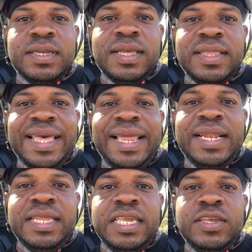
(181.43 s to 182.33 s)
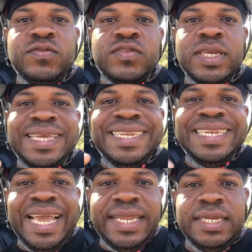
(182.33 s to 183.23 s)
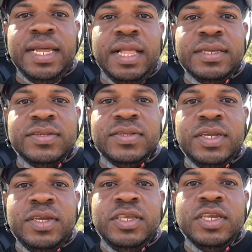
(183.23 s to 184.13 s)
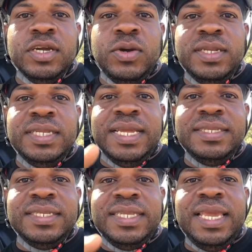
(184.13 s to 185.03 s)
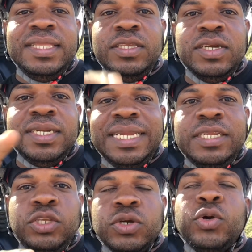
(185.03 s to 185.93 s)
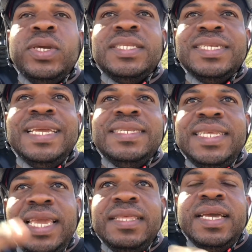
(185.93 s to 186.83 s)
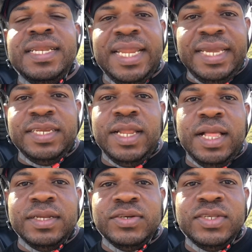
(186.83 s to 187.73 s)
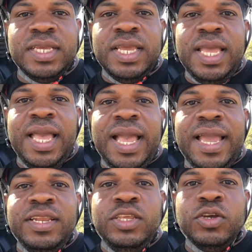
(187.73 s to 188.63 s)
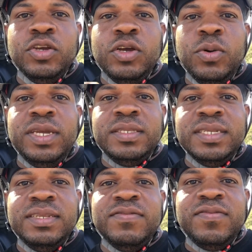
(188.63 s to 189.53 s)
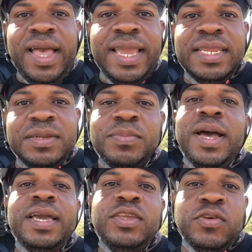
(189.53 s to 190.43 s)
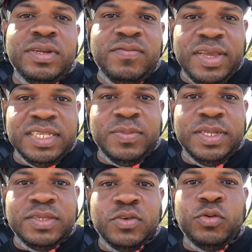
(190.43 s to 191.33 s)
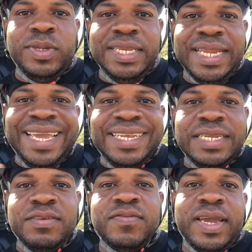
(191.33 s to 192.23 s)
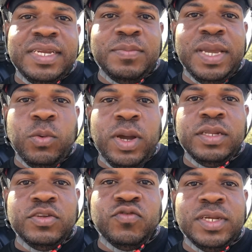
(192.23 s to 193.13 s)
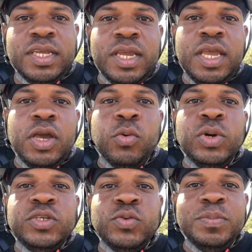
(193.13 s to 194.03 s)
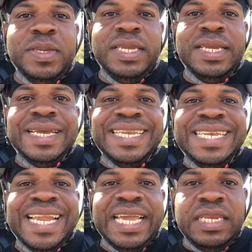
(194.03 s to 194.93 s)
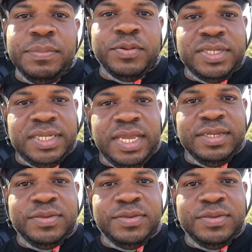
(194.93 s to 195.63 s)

$90. You're going then to take you're going to then take that $90 and you're going to divide it by your investment. So it will be 90 divided by 100, which would be 90%.